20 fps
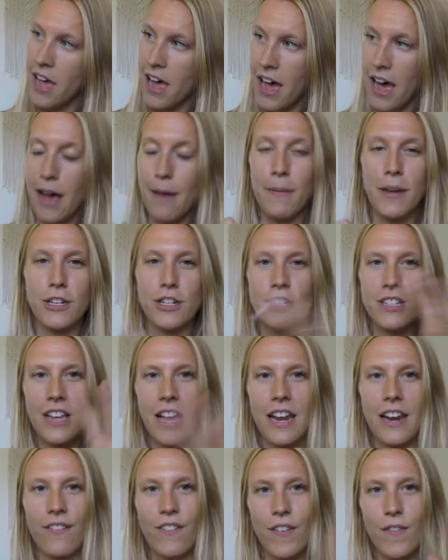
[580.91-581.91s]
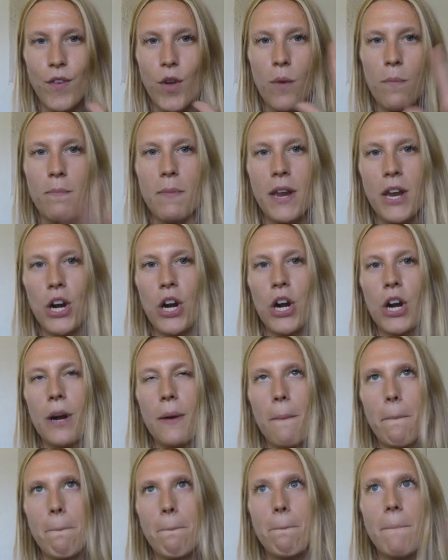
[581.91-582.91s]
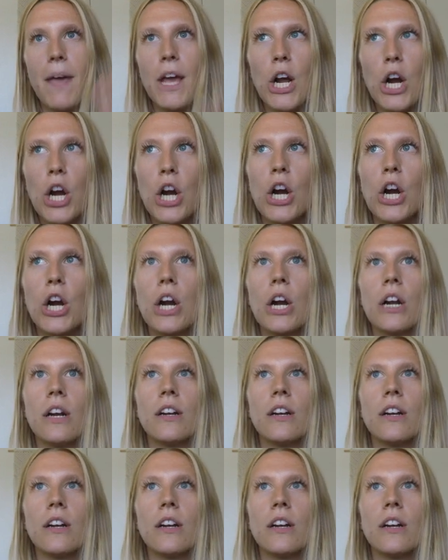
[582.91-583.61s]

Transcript: and just kind of give you a bigger